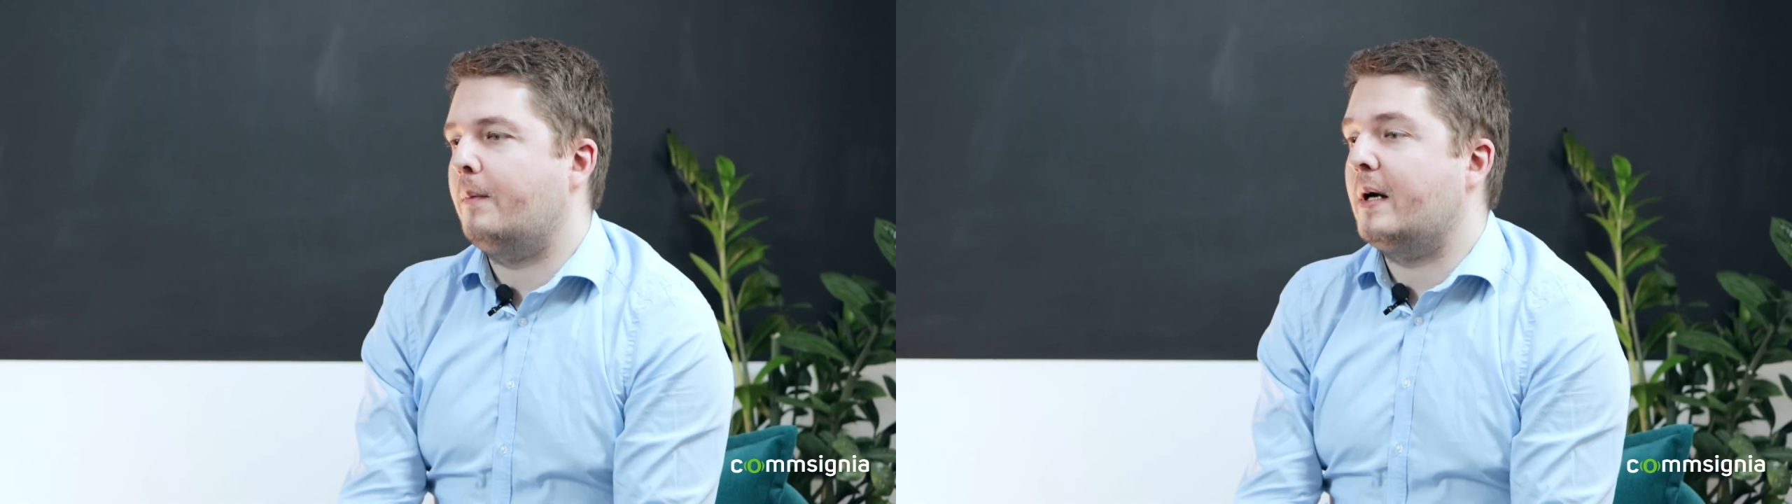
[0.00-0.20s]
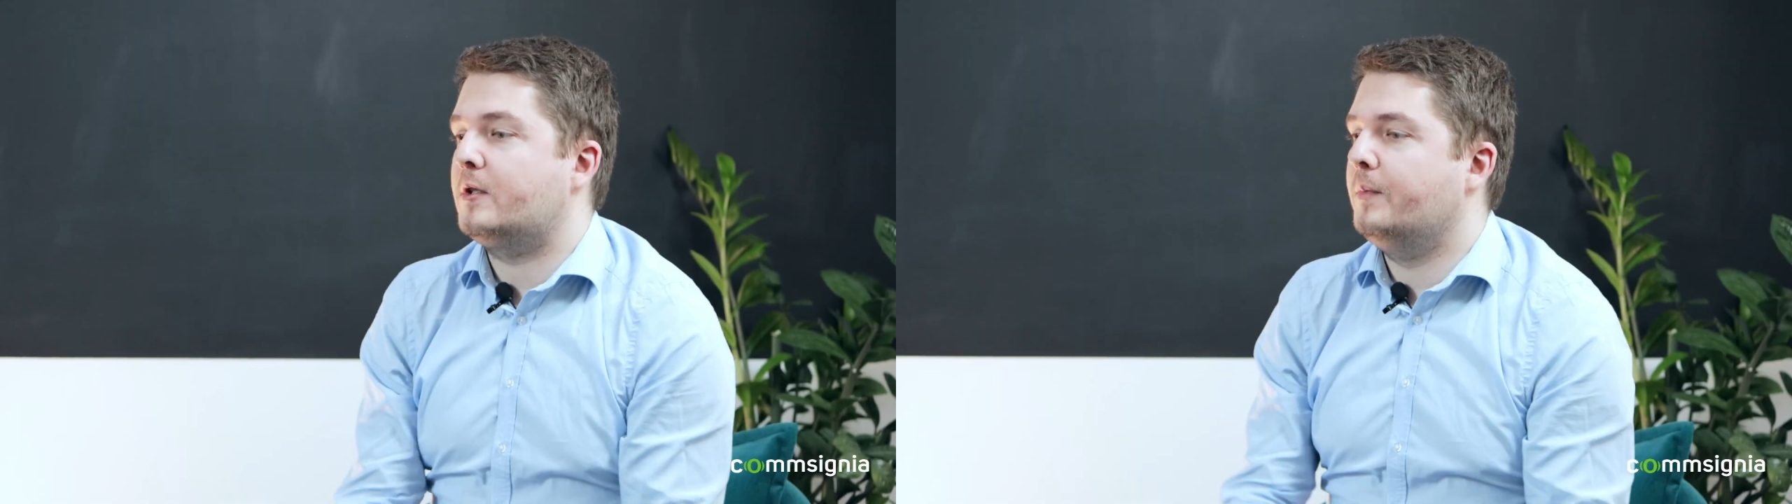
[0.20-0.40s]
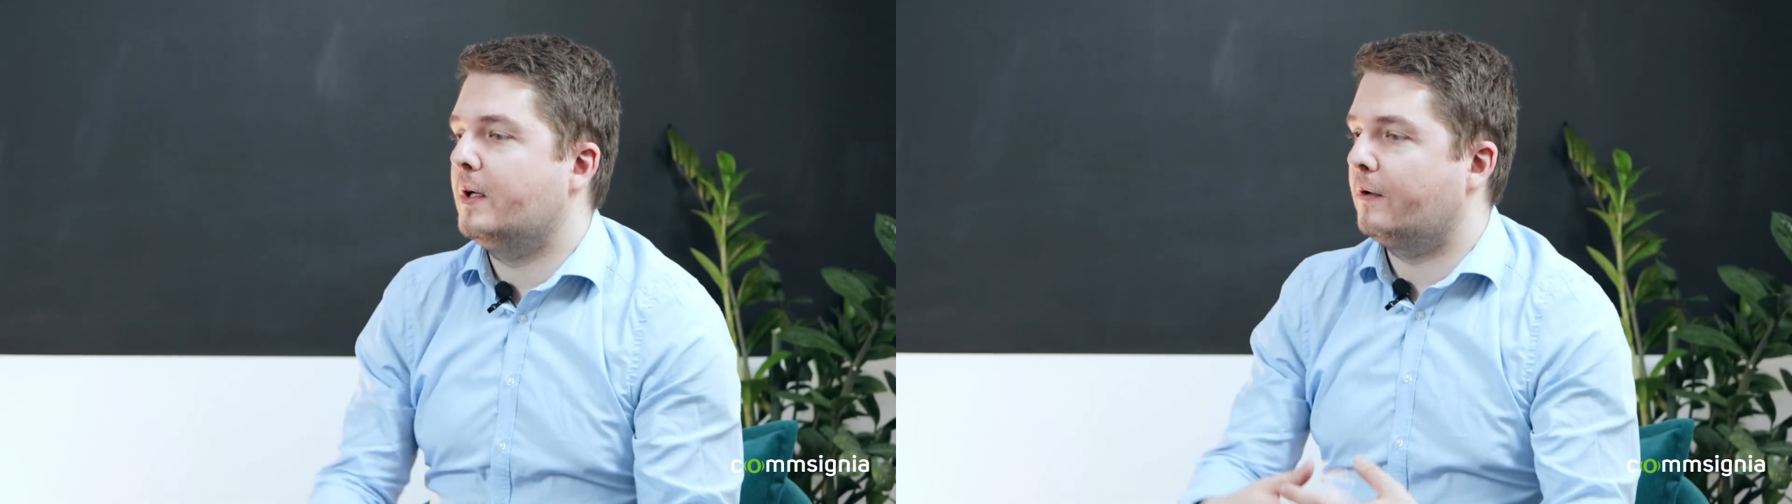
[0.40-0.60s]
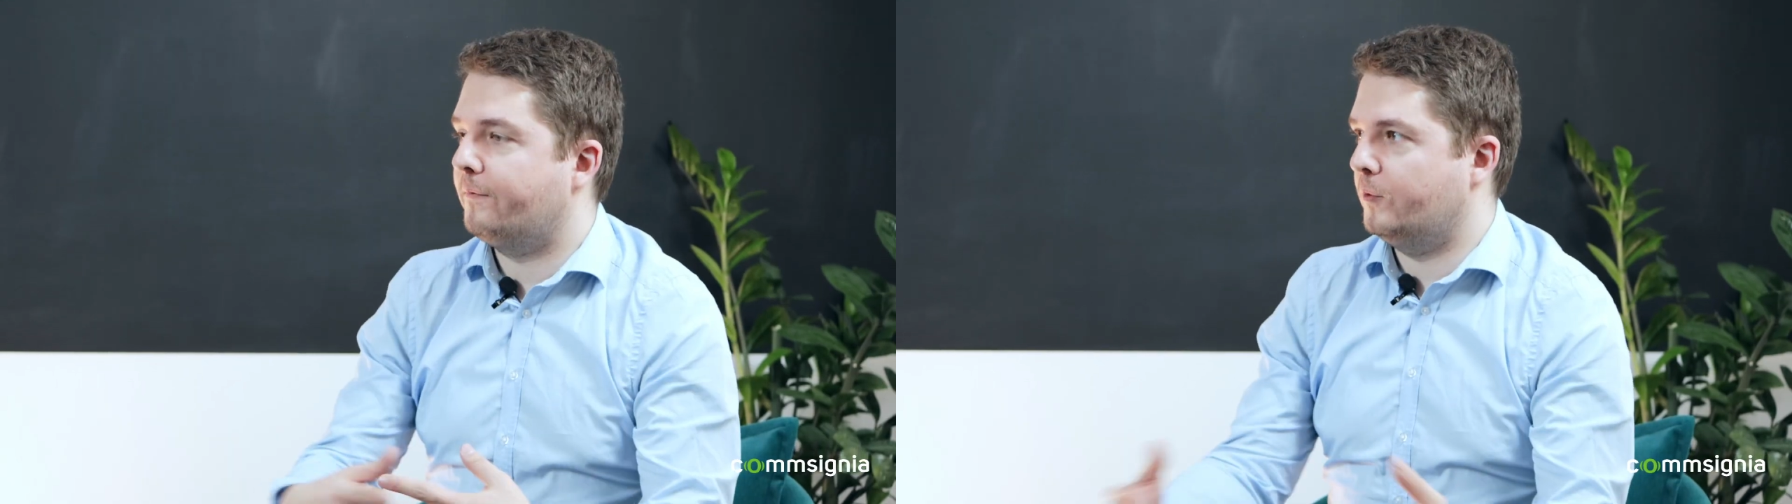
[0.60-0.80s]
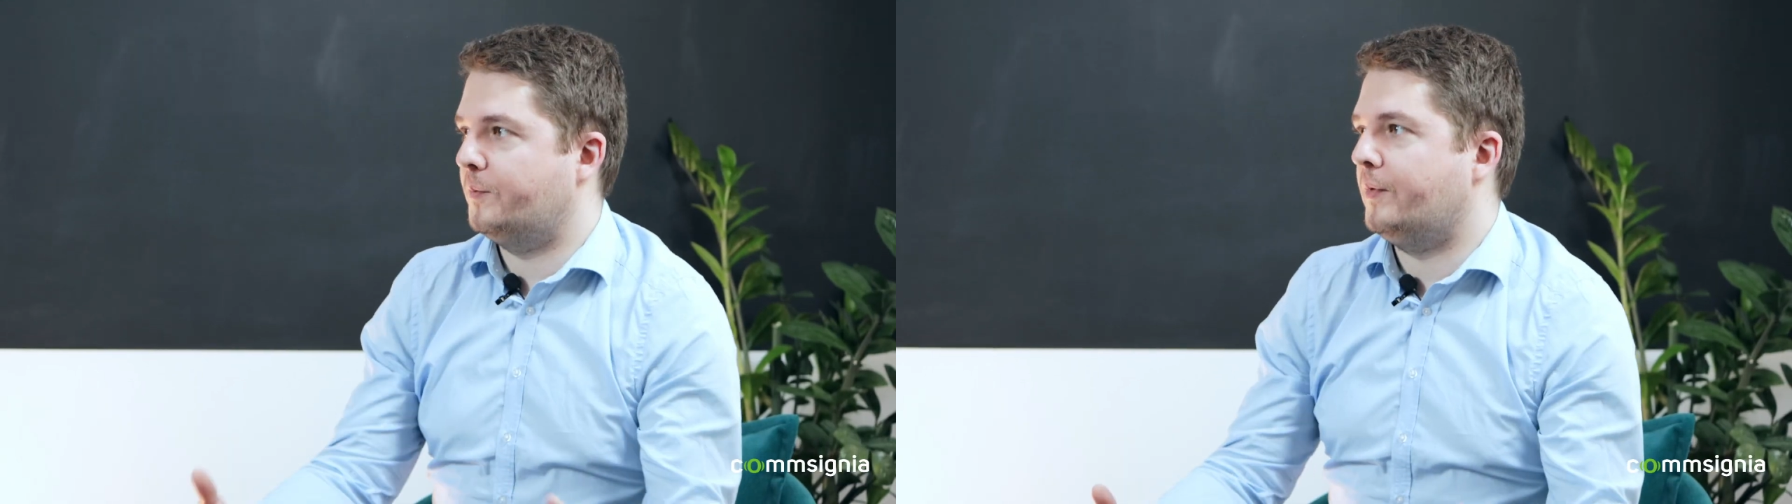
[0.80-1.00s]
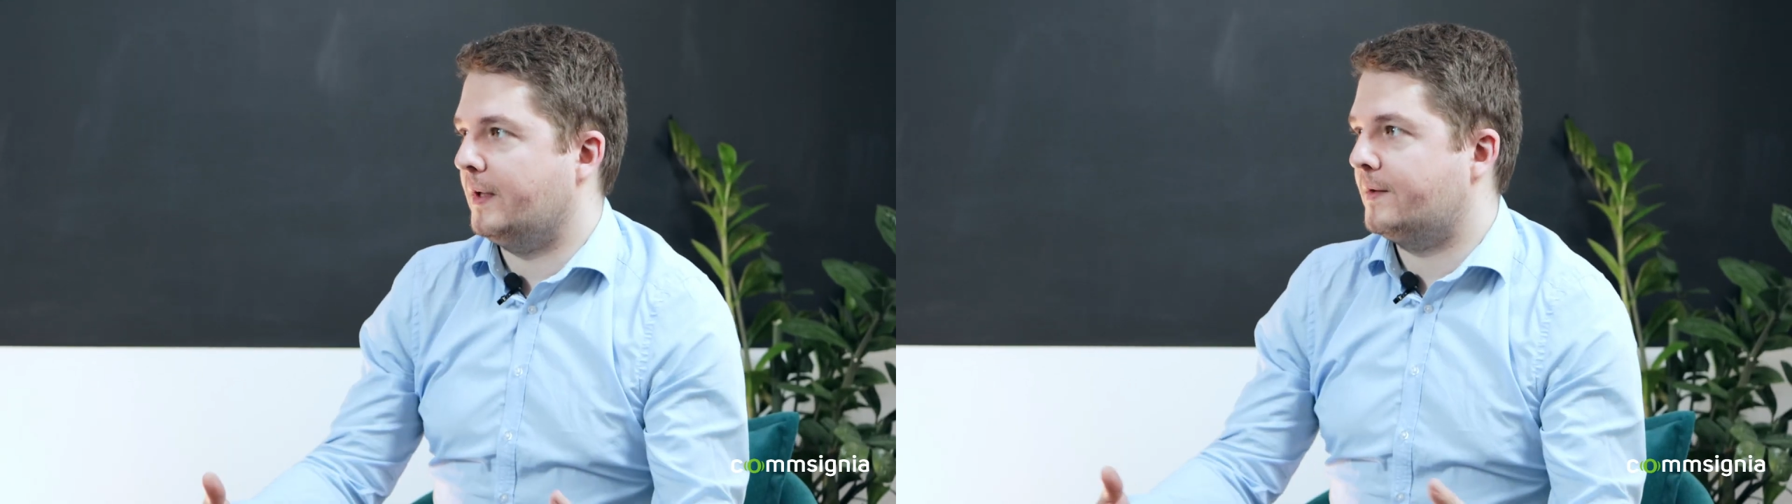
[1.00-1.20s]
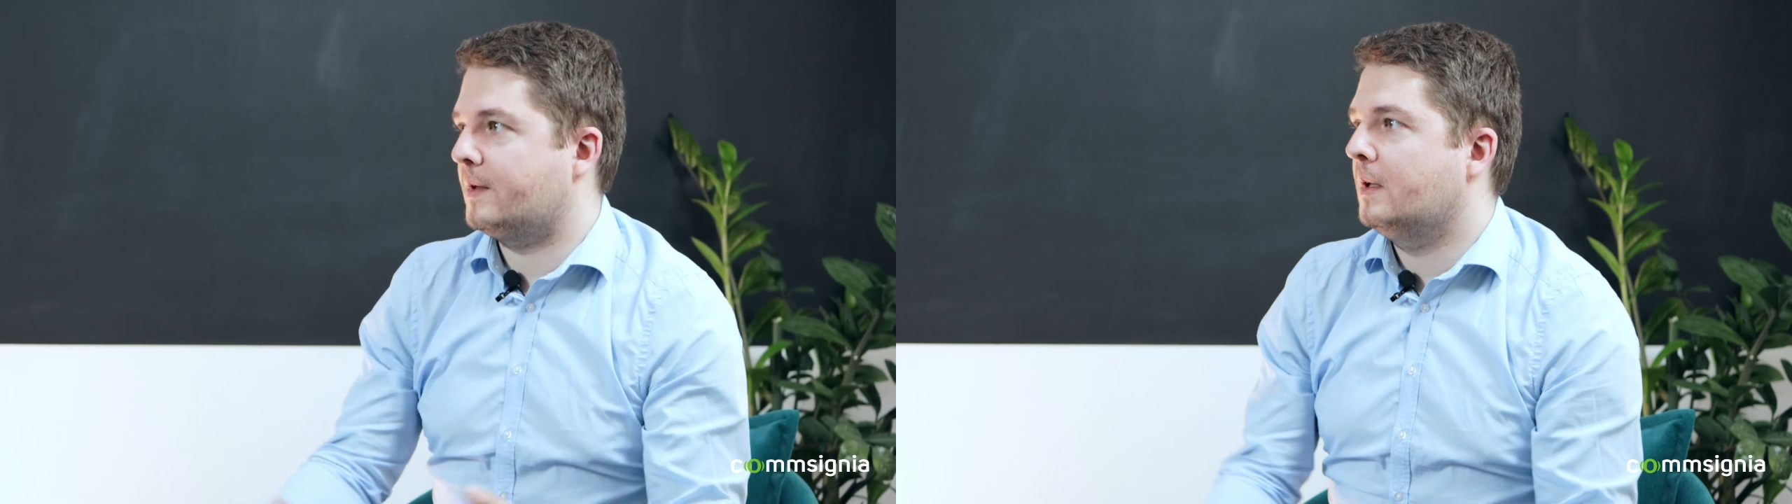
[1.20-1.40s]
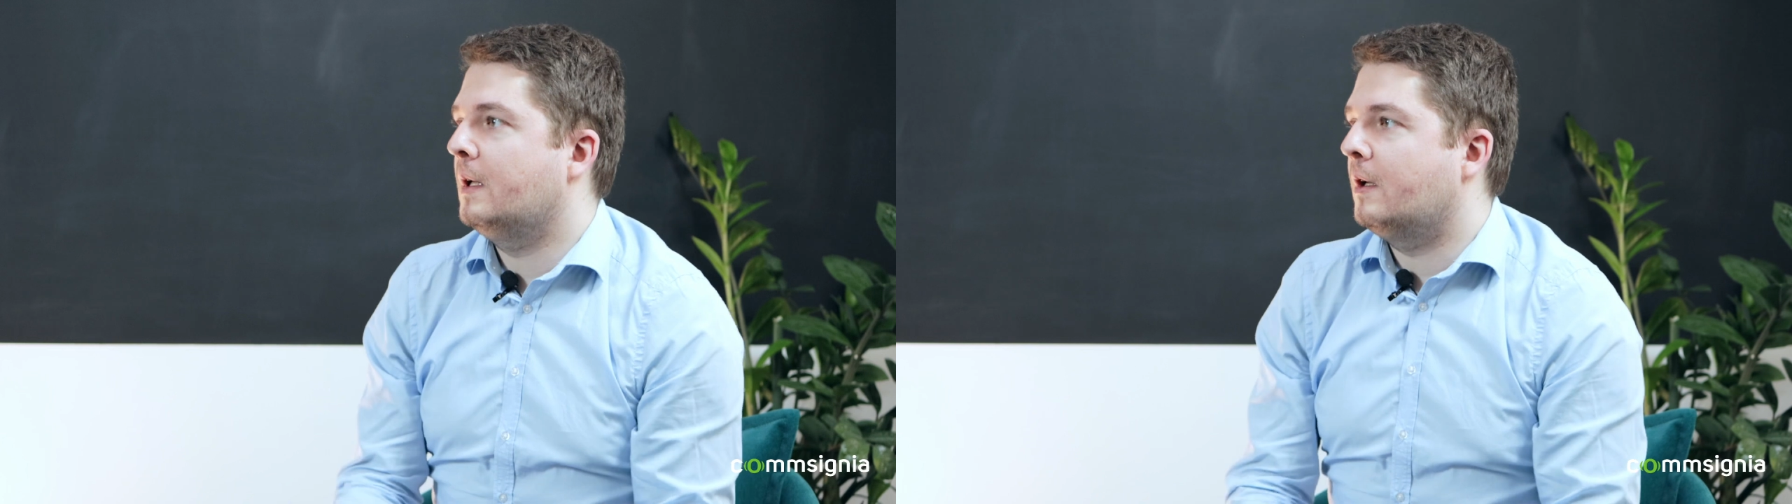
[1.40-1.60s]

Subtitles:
a much bigger footprint